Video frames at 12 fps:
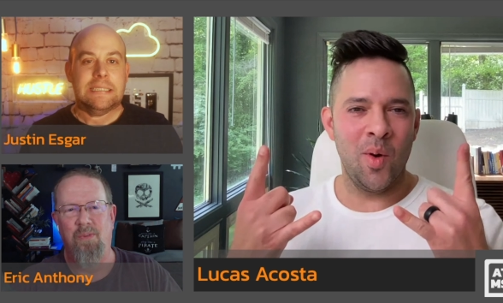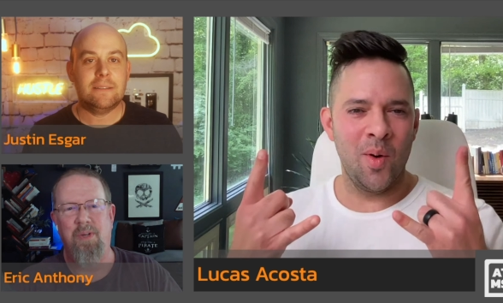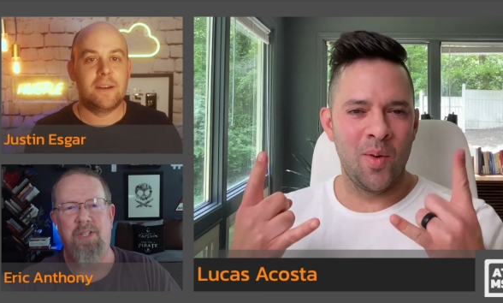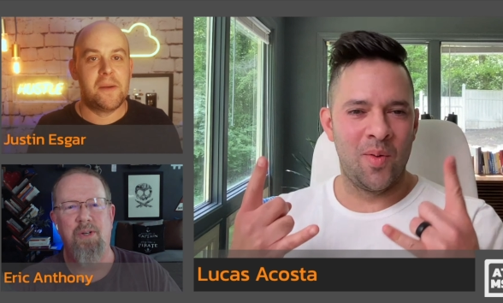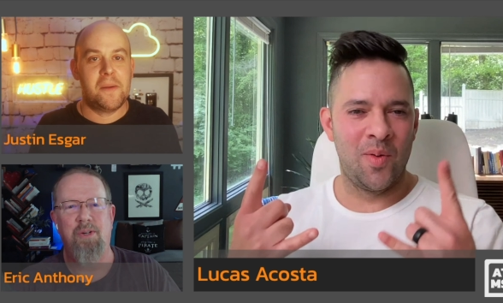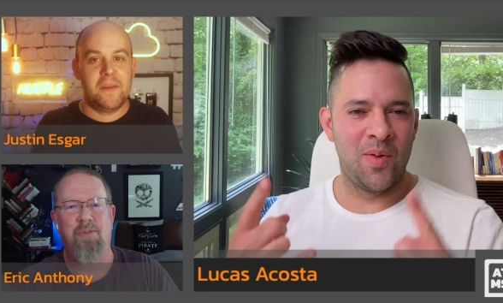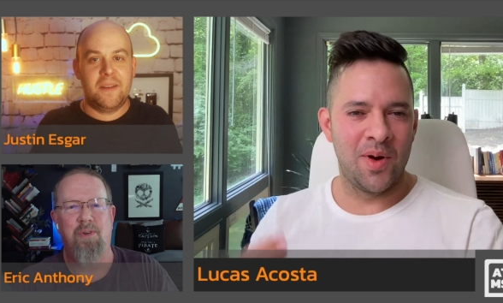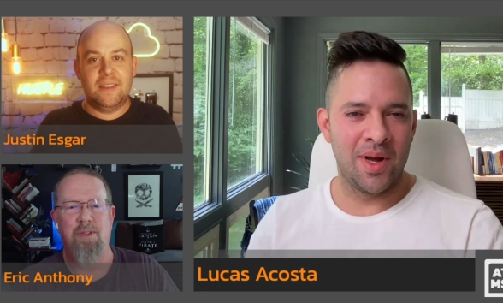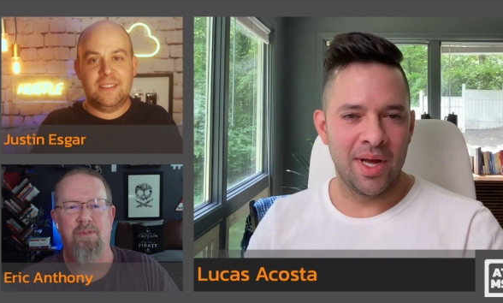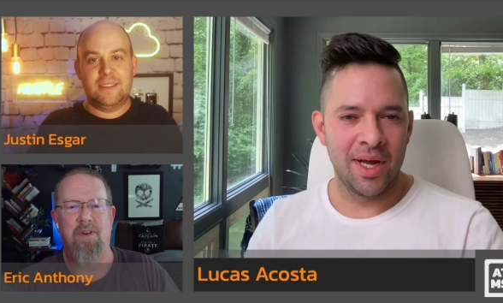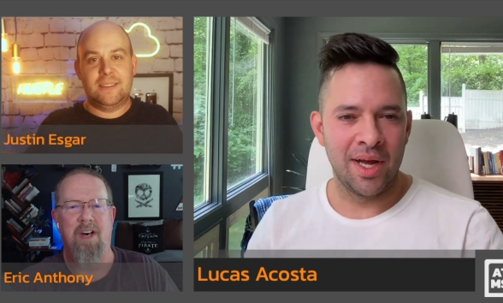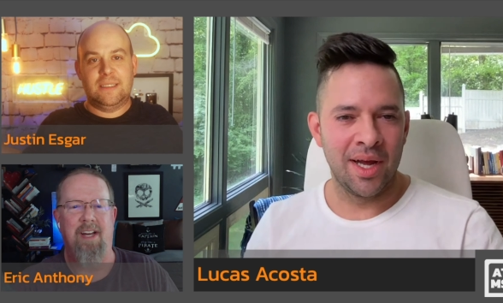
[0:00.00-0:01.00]
Speaker 1: we do it for the
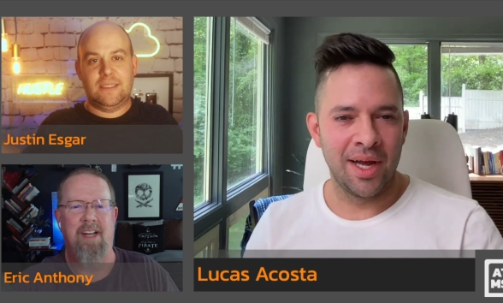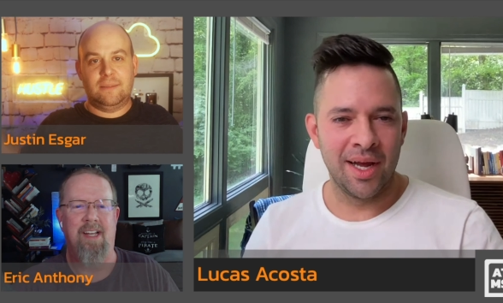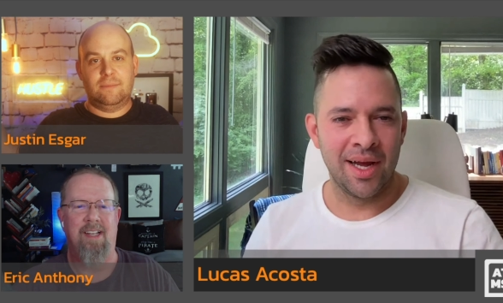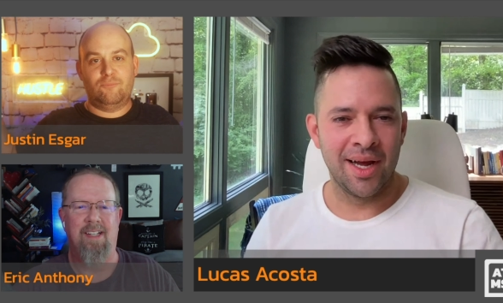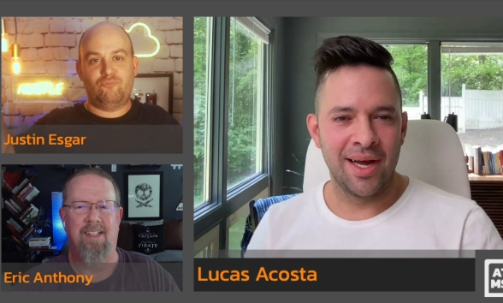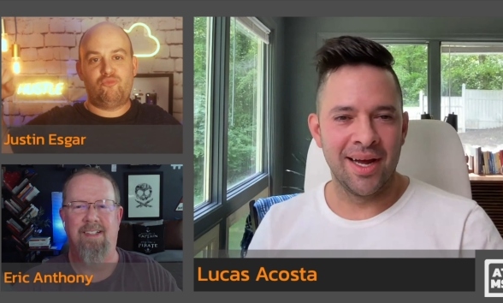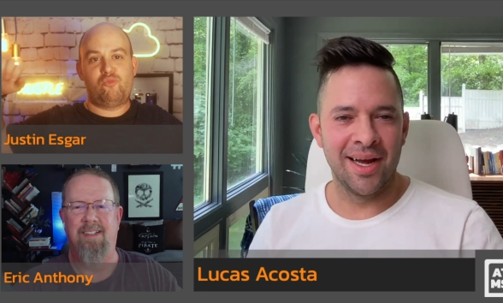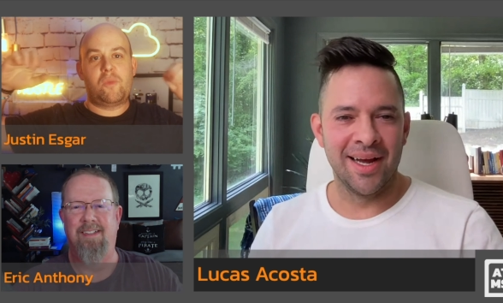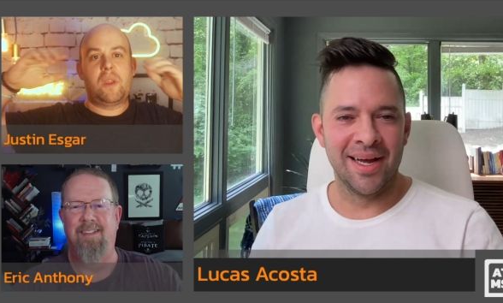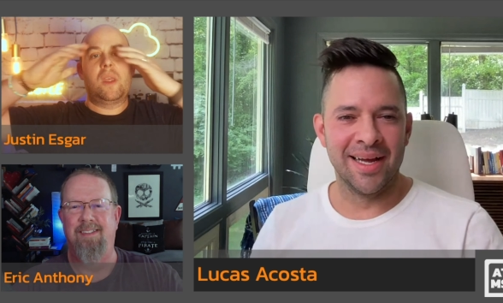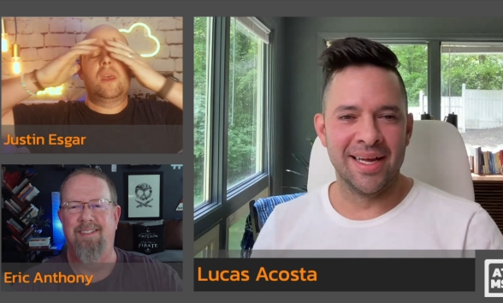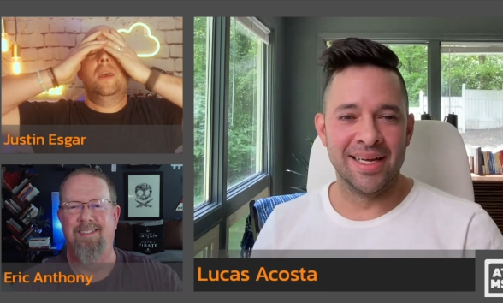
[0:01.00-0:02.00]
fun.
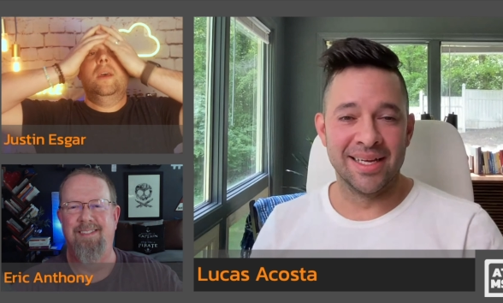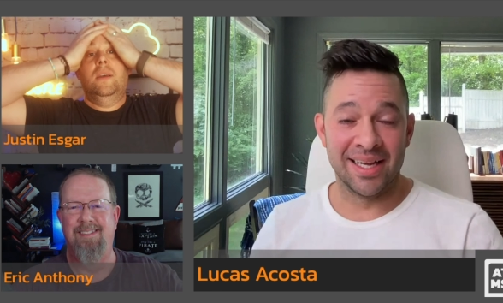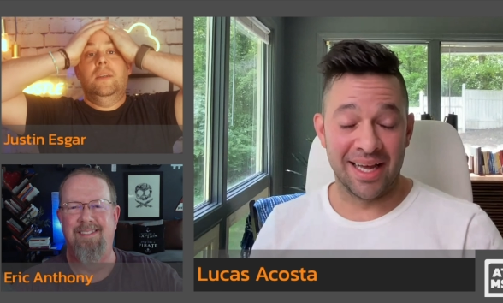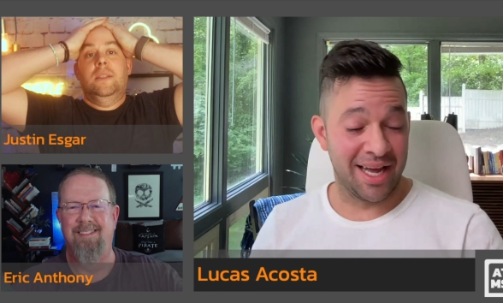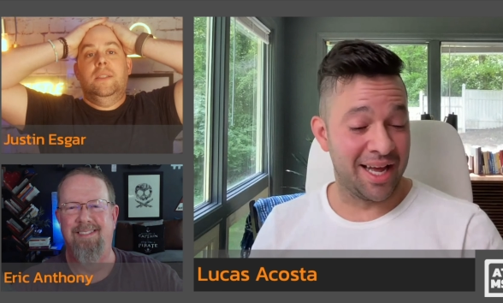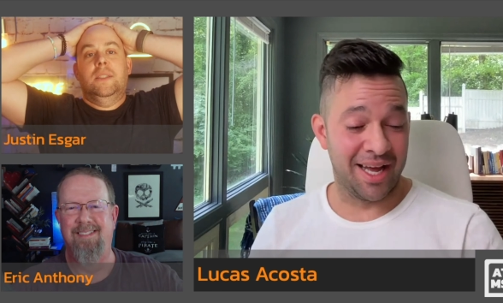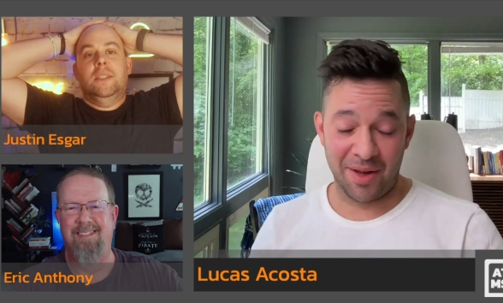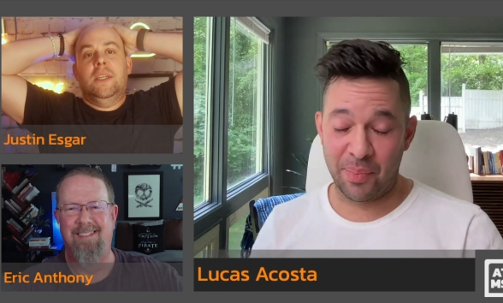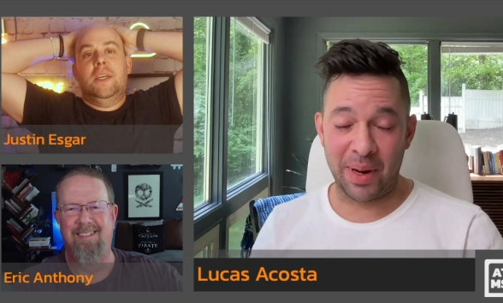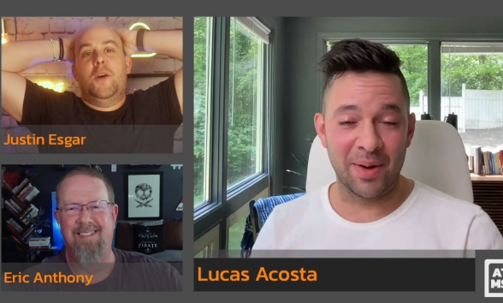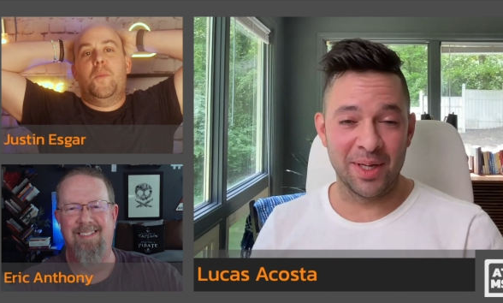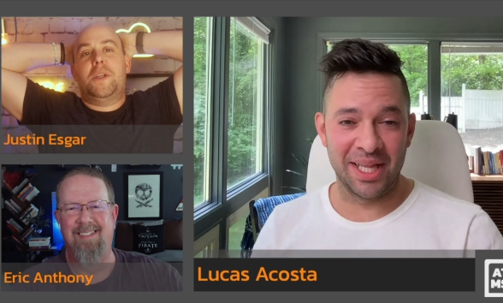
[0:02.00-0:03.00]
Speaker 2: Uh,
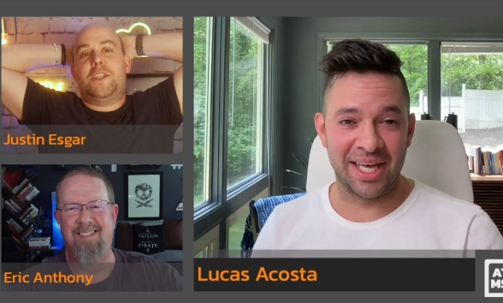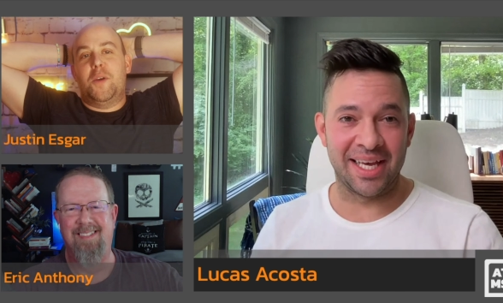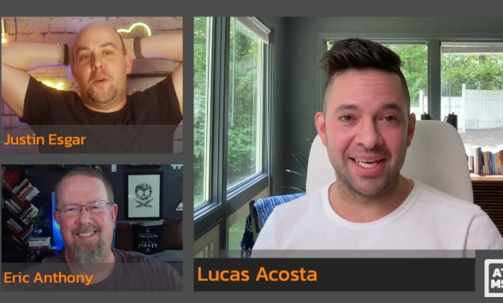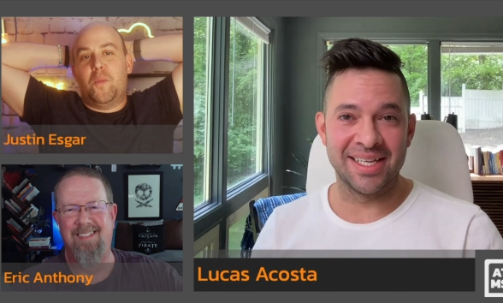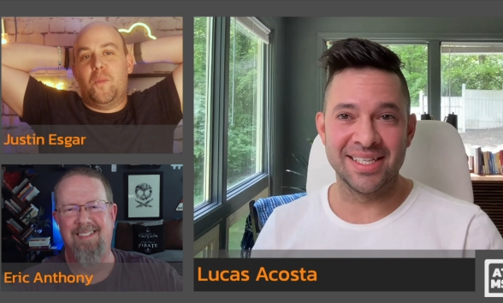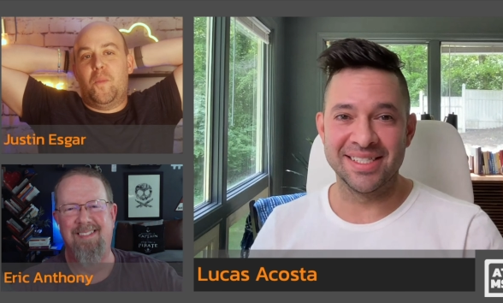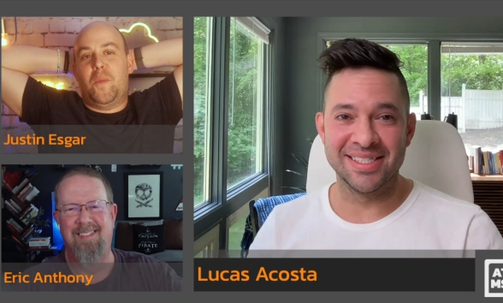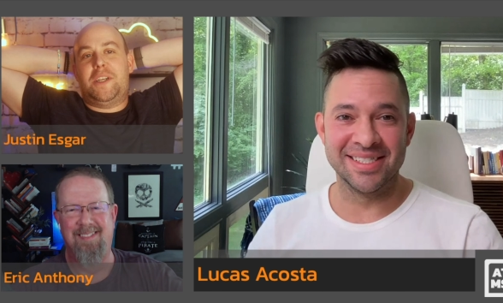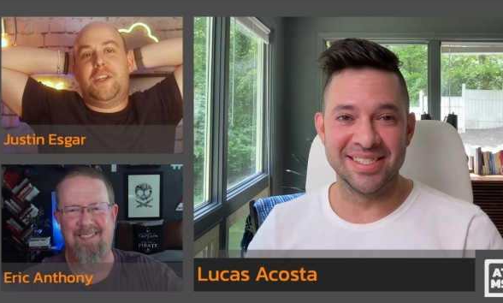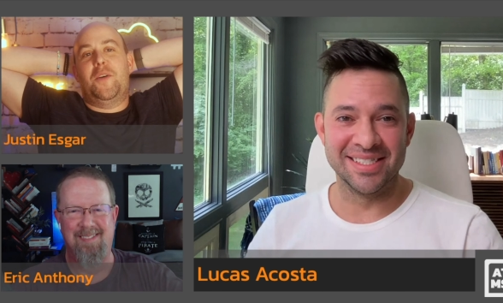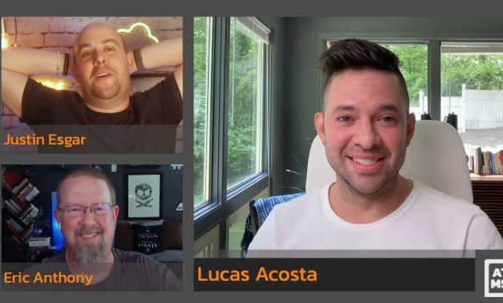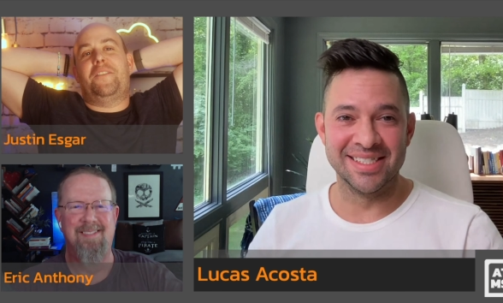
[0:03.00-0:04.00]
apparently, would,
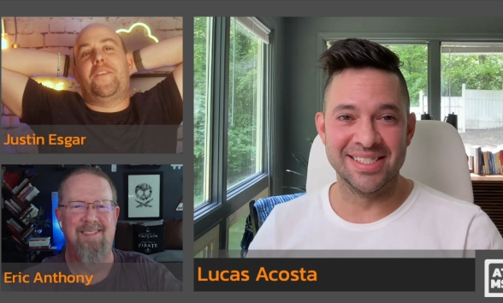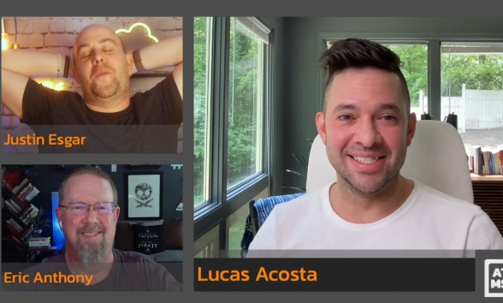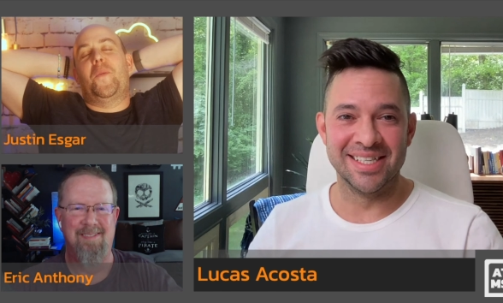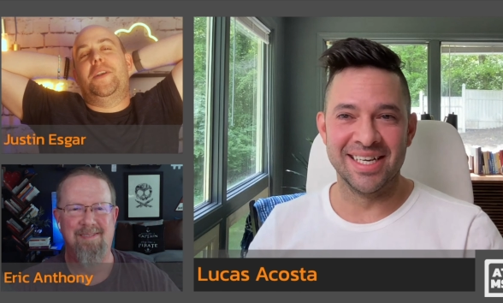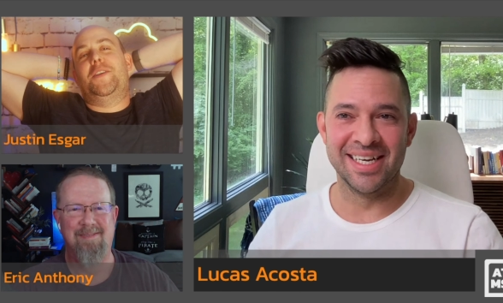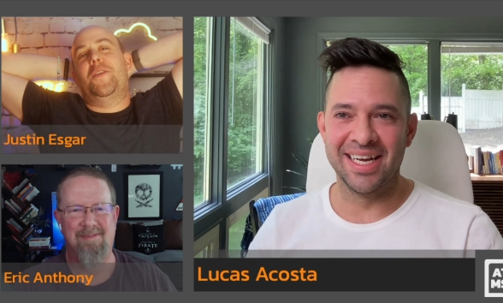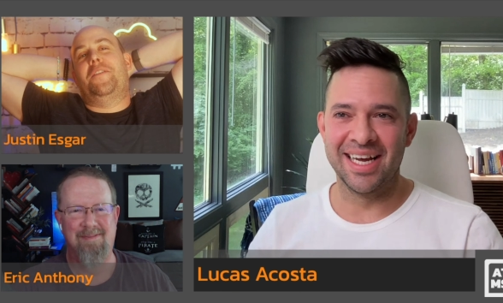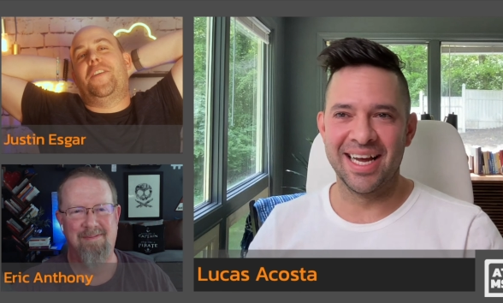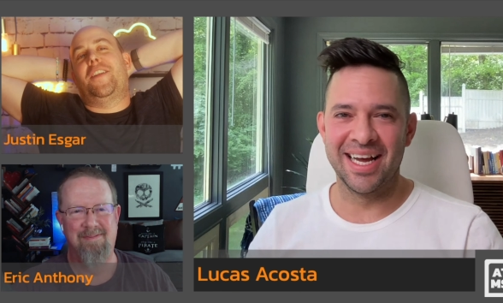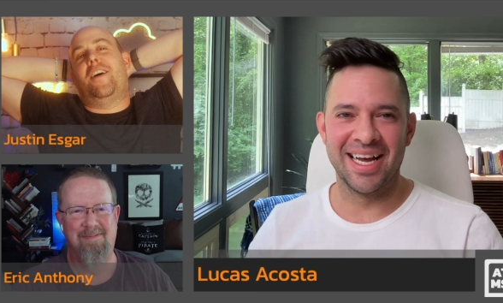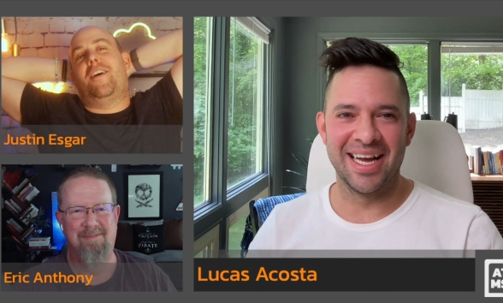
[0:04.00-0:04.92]
would do it. Would do it for the